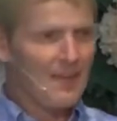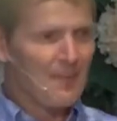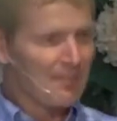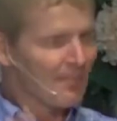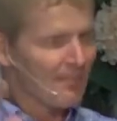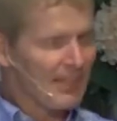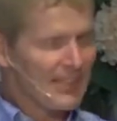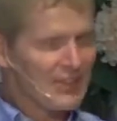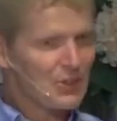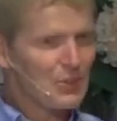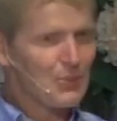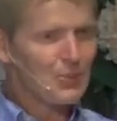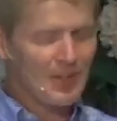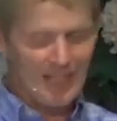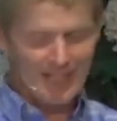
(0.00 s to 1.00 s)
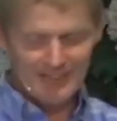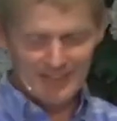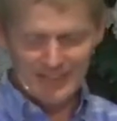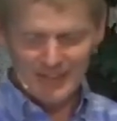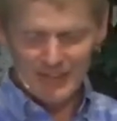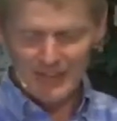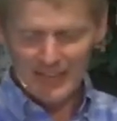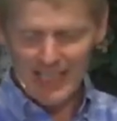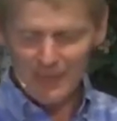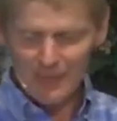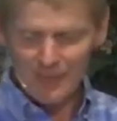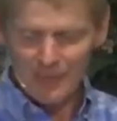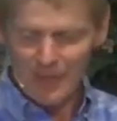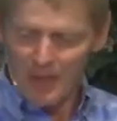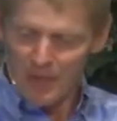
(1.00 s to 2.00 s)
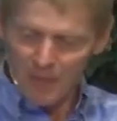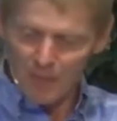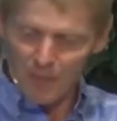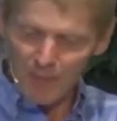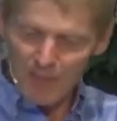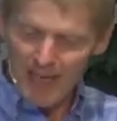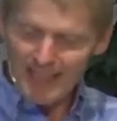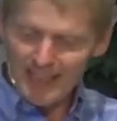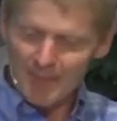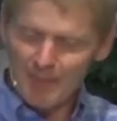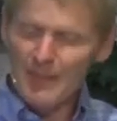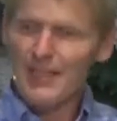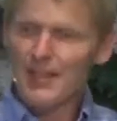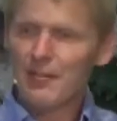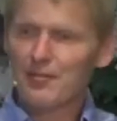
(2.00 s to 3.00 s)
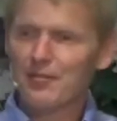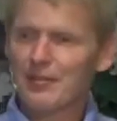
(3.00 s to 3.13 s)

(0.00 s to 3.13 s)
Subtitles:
These two lines here kind of reminded me of